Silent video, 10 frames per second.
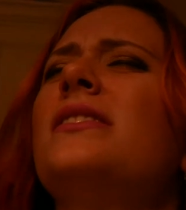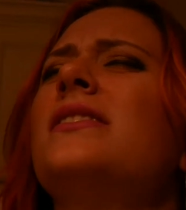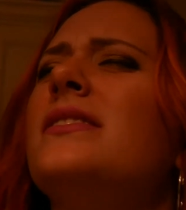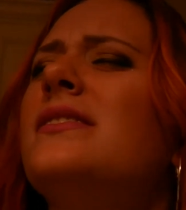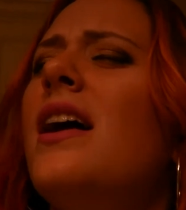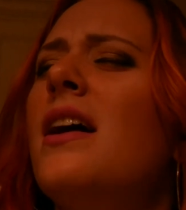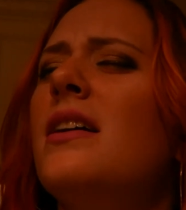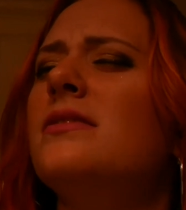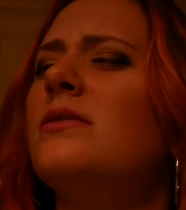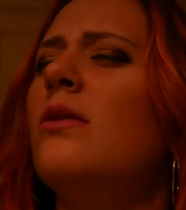
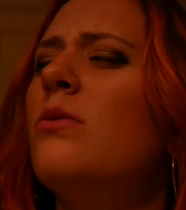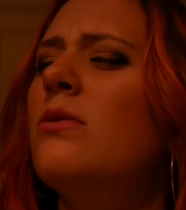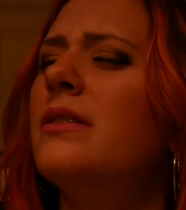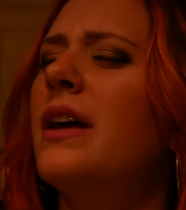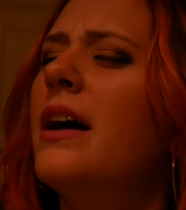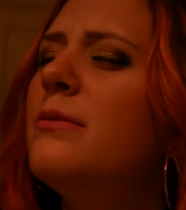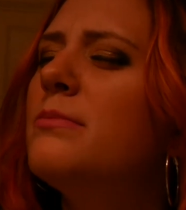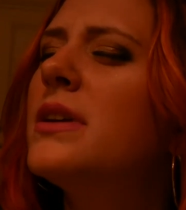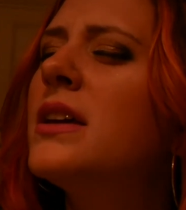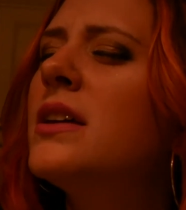Jesus, Lord, help
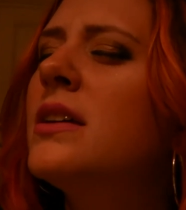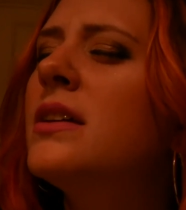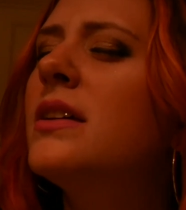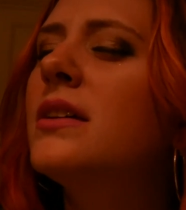if, me. If you need a